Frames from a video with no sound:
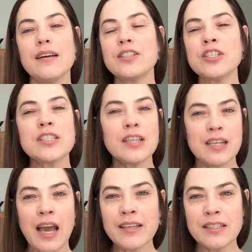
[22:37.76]
just the
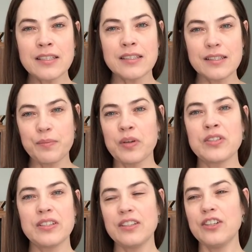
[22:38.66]
nicest
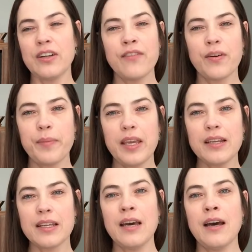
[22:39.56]
person you'll ever meet.